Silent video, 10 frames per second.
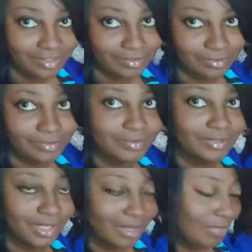So
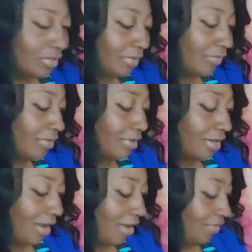like I mentioned
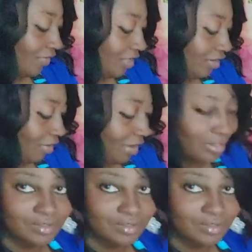before, I've already